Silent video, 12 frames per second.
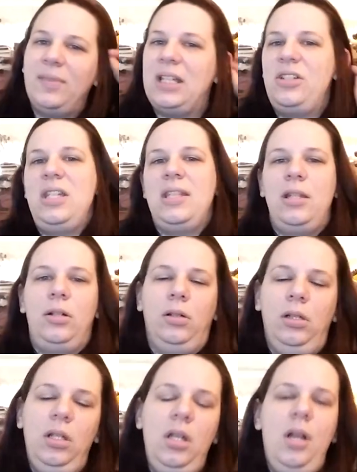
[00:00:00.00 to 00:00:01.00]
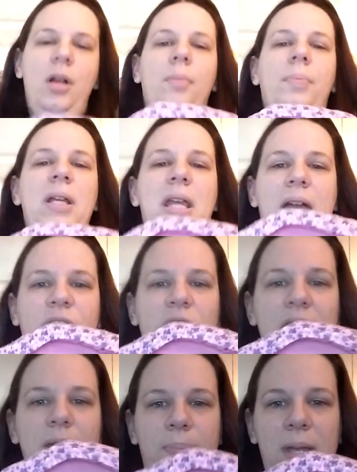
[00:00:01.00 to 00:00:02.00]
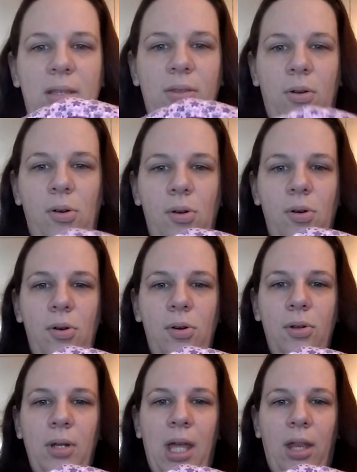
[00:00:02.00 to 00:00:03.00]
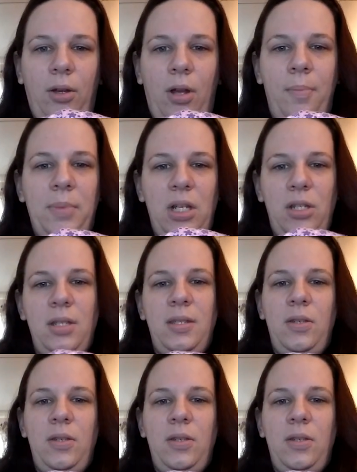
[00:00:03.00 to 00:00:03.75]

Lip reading: like she's little. But yeah, she picked the whole color combination.